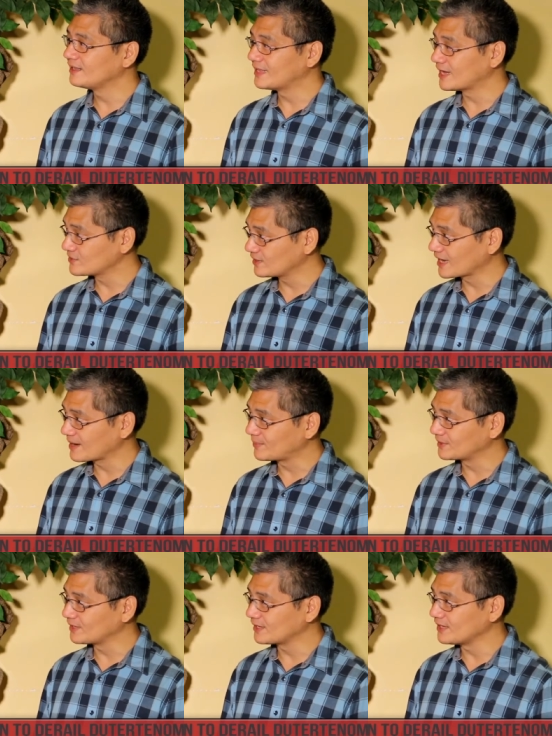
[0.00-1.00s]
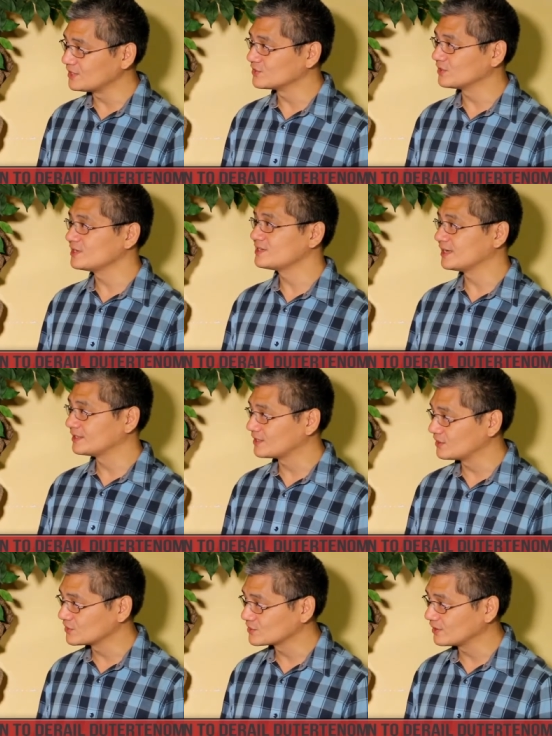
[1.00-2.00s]
National Capital Region,
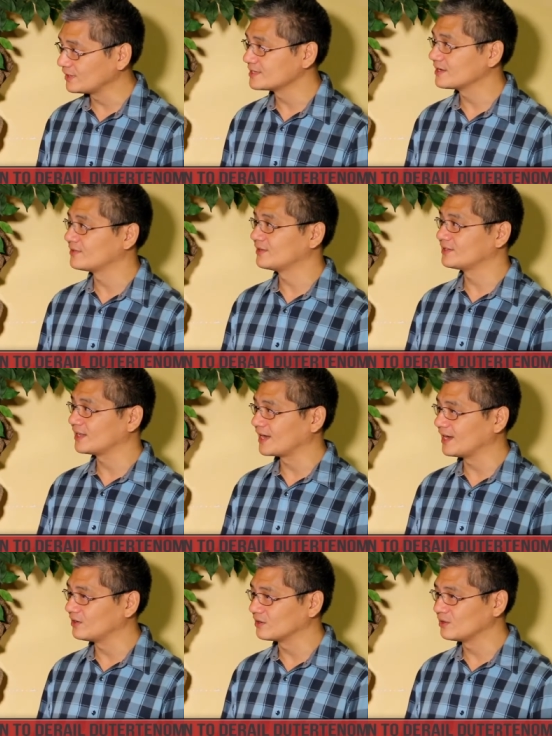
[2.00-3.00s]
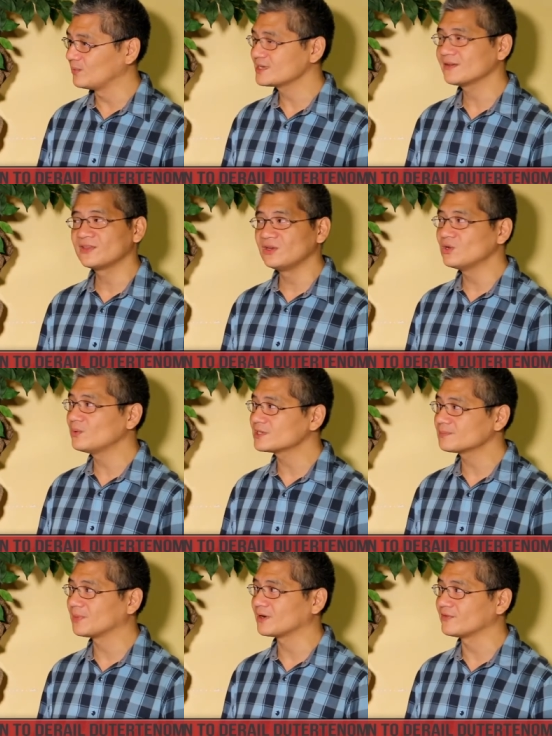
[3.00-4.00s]
Central Luzon, and Southern Tagalog, which have the
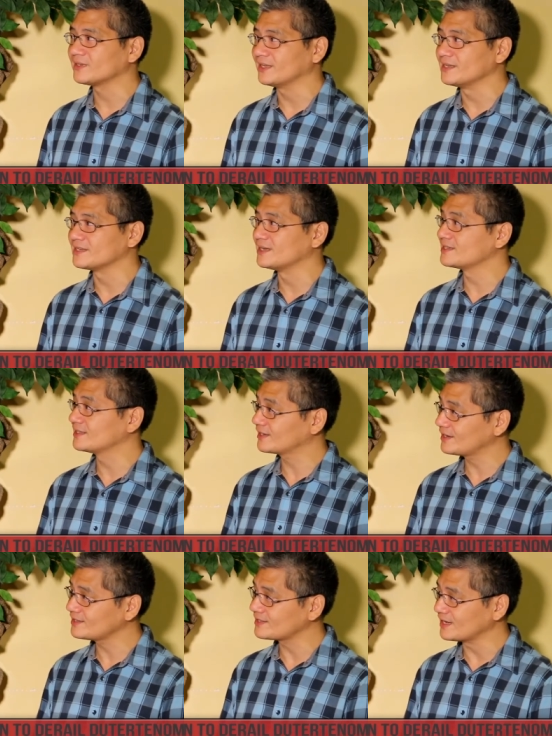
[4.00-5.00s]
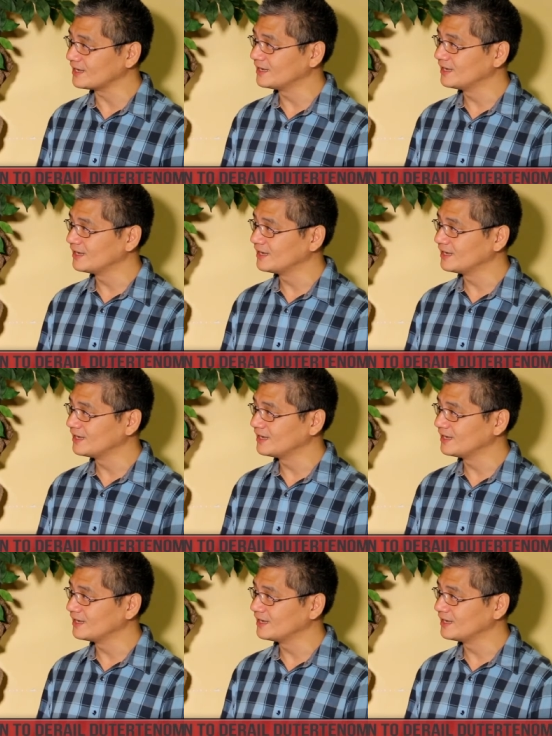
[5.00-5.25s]
lowest poverty incidence in the country,